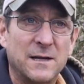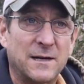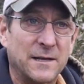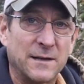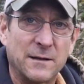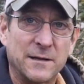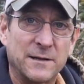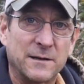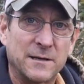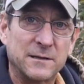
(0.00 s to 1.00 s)
uh, the,
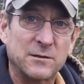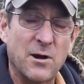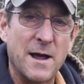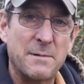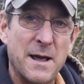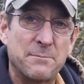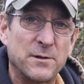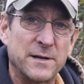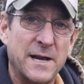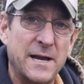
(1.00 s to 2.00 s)
the crab
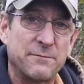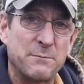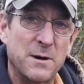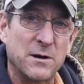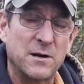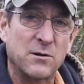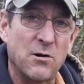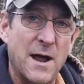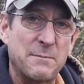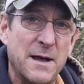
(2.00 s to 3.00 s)
apple, the Native American
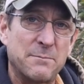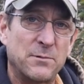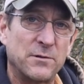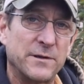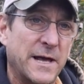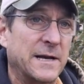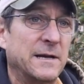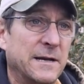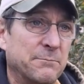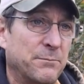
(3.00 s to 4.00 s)
crab apple that
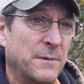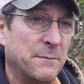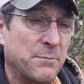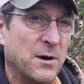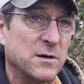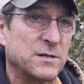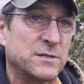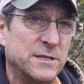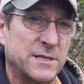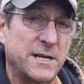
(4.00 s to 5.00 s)
imparts
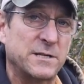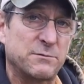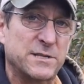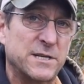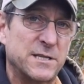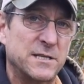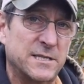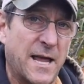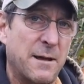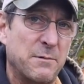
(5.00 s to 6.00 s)
disease resistance,
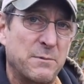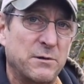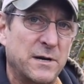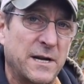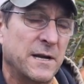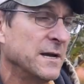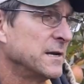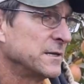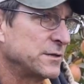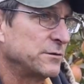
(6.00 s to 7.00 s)
scab immunity
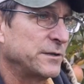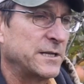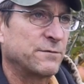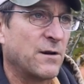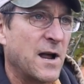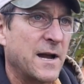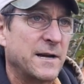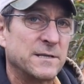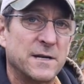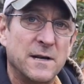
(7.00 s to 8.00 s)
to these
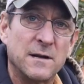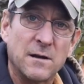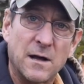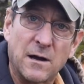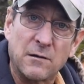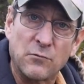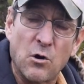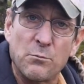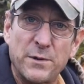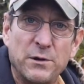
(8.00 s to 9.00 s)
varieties. Uh,
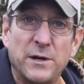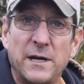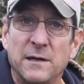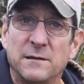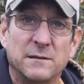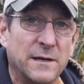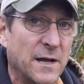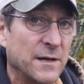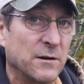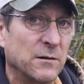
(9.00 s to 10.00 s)
Rome Beauty,
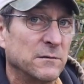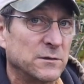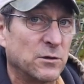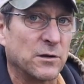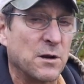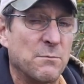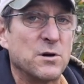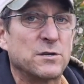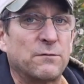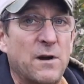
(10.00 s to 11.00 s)
another sort of
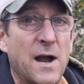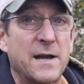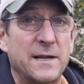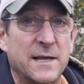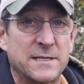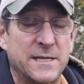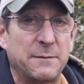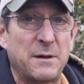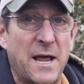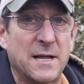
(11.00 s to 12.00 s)
commercial variety that
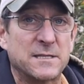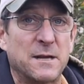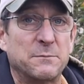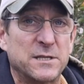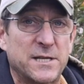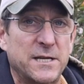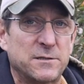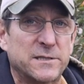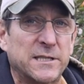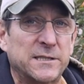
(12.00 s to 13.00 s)
seemed to have some disease
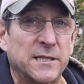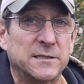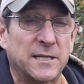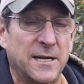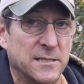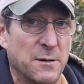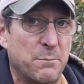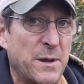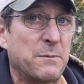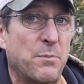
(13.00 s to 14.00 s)
resistance and is a
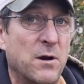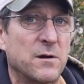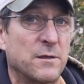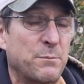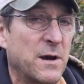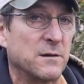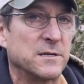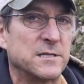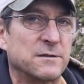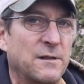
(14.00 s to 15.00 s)
big part of the
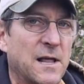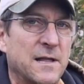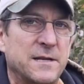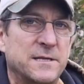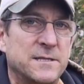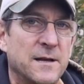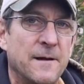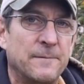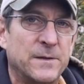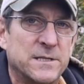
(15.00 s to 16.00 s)
parentage of a lot of these
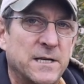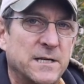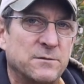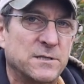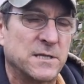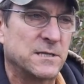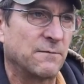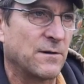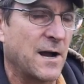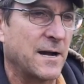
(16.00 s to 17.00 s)
disease
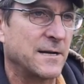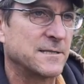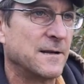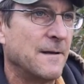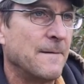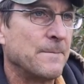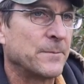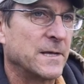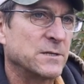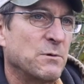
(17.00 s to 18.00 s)
resistant varieties.
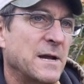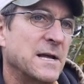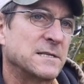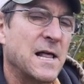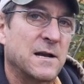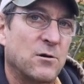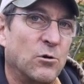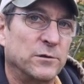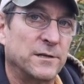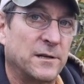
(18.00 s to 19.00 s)
This one has a lot of
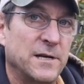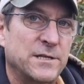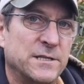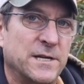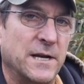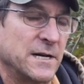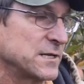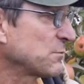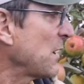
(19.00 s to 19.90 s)
golden delicious in it as